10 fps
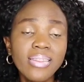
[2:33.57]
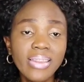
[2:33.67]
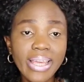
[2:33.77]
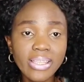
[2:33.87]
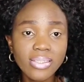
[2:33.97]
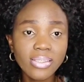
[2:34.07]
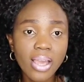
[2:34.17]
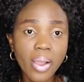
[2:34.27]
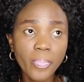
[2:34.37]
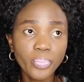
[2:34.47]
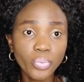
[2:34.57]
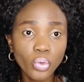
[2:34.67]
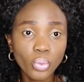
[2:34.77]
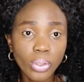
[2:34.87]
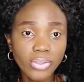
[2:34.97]
lace
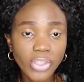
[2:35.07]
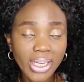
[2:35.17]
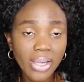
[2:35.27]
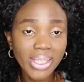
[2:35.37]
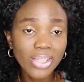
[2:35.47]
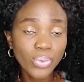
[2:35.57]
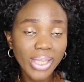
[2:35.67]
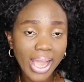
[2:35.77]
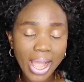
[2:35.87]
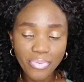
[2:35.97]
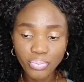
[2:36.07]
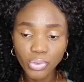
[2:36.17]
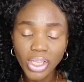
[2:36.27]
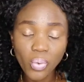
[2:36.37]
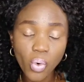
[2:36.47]
jacket. That's what I have,
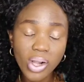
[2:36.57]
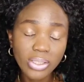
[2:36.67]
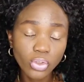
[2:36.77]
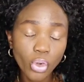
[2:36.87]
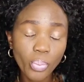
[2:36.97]
which I wore as a top.